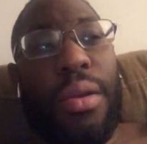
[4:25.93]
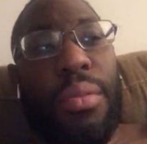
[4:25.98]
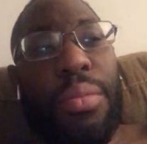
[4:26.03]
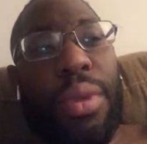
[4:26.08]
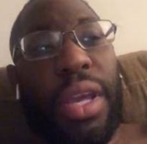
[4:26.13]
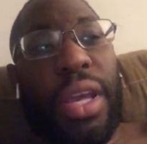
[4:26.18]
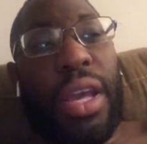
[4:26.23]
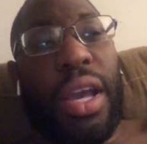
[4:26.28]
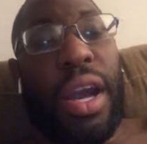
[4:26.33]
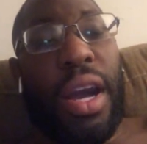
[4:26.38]

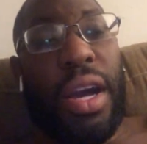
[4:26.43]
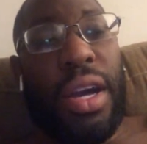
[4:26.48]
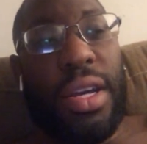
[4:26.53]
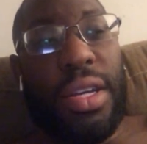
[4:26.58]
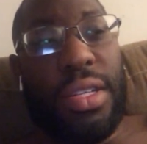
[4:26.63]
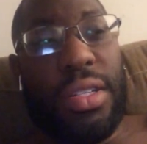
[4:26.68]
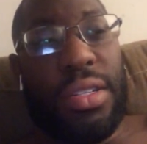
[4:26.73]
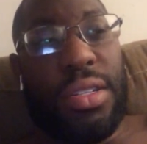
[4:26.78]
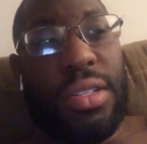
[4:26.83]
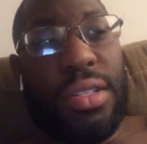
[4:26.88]

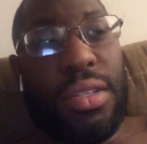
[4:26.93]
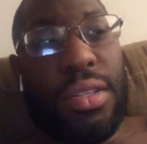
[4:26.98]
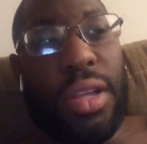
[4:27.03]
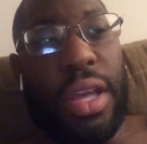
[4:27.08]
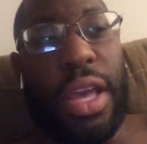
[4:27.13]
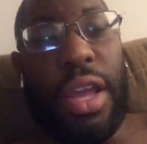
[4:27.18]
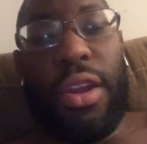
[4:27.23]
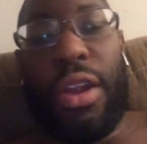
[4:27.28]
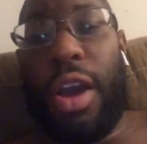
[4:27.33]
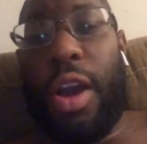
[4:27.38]
because
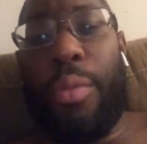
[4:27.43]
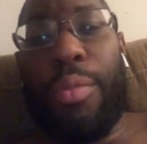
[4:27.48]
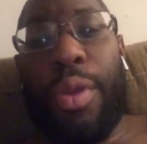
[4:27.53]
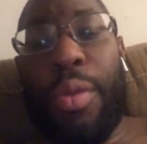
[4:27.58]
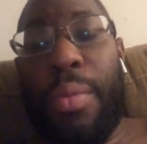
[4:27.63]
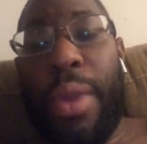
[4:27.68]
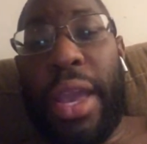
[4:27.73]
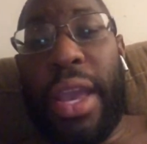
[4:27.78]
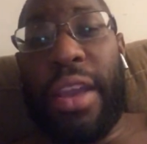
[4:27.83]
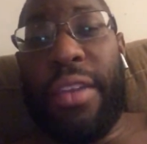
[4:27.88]
it'll help
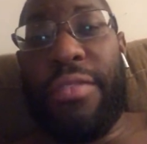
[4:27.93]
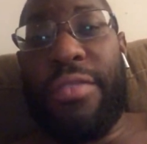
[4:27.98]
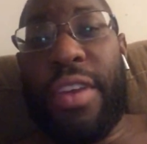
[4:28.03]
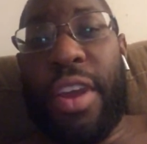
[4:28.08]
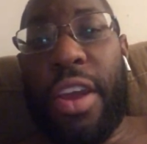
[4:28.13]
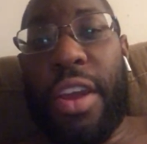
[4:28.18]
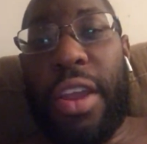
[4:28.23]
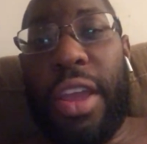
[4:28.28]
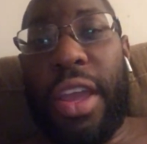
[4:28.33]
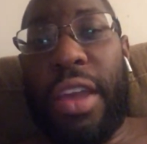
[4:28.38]
you make a
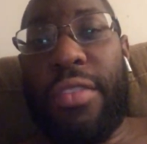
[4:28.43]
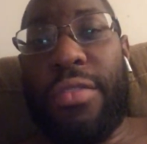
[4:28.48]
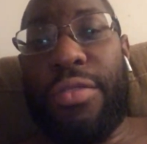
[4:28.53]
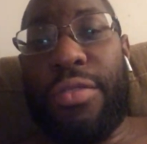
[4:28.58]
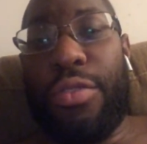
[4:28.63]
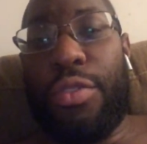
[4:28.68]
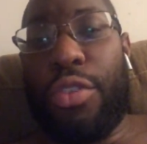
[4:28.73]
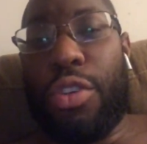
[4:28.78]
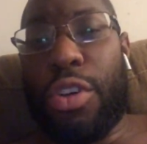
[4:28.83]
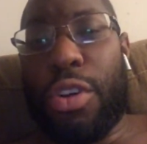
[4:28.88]
very
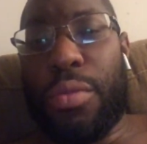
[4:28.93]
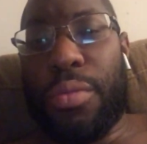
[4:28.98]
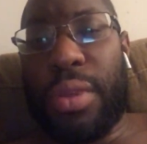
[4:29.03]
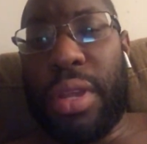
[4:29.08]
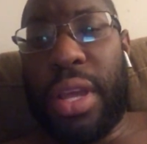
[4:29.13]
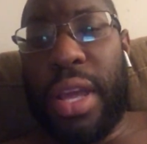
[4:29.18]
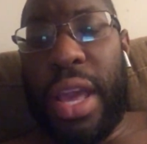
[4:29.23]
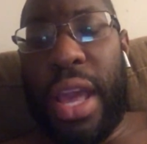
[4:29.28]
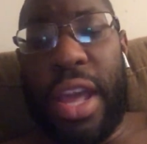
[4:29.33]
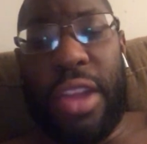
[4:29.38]

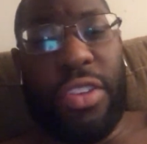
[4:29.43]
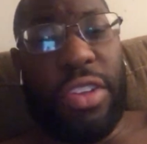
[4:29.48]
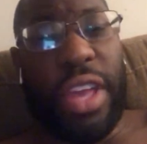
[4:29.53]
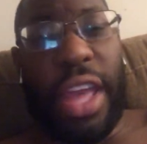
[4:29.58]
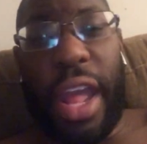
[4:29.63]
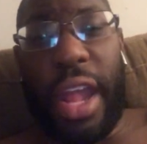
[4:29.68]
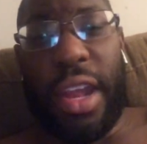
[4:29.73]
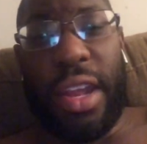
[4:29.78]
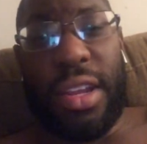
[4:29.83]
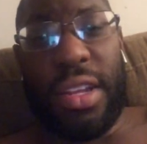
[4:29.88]
informed,
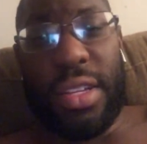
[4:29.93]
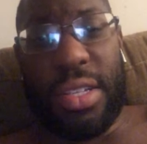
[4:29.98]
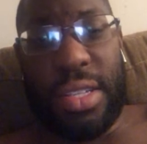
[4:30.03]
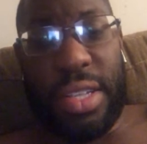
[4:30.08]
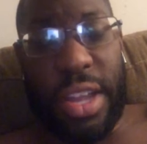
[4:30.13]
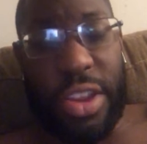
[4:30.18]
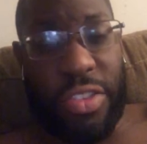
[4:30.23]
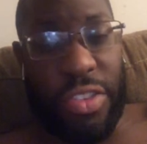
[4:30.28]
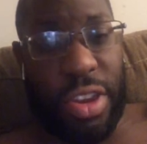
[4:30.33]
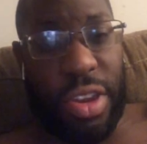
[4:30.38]
educated
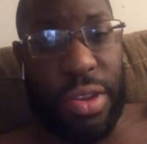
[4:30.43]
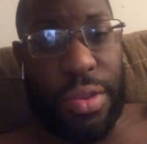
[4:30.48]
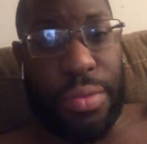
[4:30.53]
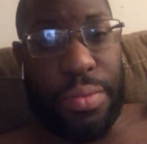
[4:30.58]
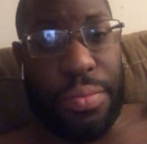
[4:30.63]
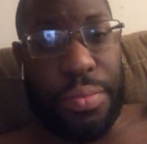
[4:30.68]
decision.